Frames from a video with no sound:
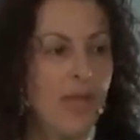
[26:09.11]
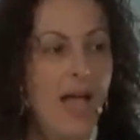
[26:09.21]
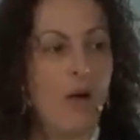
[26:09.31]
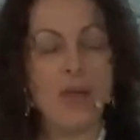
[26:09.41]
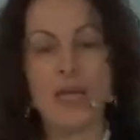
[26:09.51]

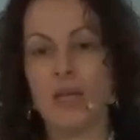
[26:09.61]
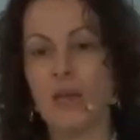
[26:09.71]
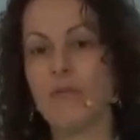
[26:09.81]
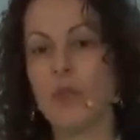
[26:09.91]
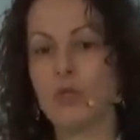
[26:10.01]
How many
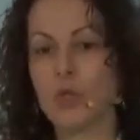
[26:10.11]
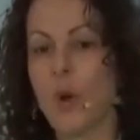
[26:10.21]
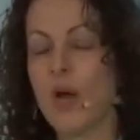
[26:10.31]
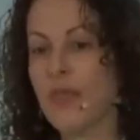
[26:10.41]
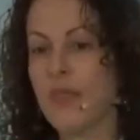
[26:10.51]
of those
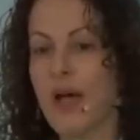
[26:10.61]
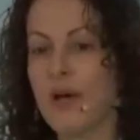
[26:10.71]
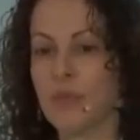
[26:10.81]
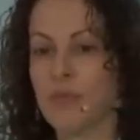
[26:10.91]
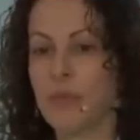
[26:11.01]

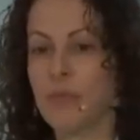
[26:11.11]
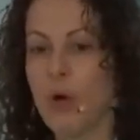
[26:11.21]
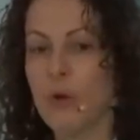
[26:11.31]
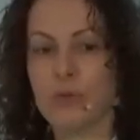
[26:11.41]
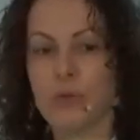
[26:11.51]
20,000
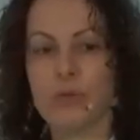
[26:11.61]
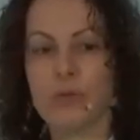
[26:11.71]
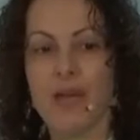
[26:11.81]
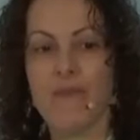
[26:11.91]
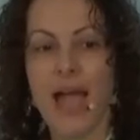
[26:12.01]
proposals have